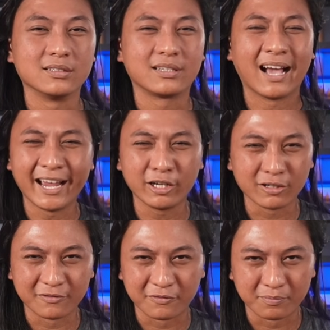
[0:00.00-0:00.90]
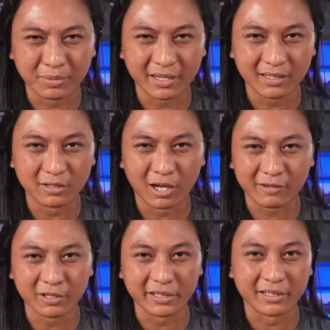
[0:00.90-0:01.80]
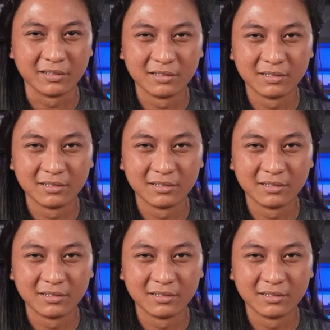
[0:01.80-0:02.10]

Kind of, but not really. The